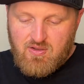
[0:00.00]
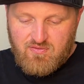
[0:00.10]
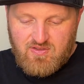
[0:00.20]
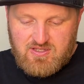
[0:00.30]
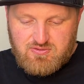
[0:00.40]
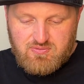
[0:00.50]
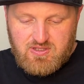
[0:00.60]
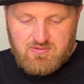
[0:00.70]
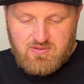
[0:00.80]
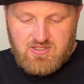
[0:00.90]
fits
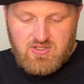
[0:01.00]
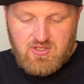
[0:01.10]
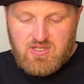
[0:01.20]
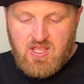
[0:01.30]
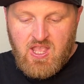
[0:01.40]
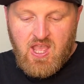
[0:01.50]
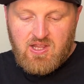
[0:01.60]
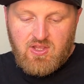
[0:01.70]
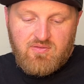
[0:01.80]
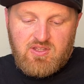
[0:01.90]
really good. I
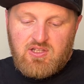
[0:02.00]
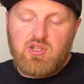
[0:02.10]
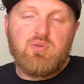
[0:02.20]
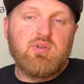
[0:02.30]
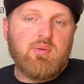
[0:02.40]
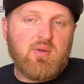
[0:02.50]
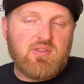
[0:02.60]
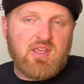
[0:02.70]
love the aluminum on the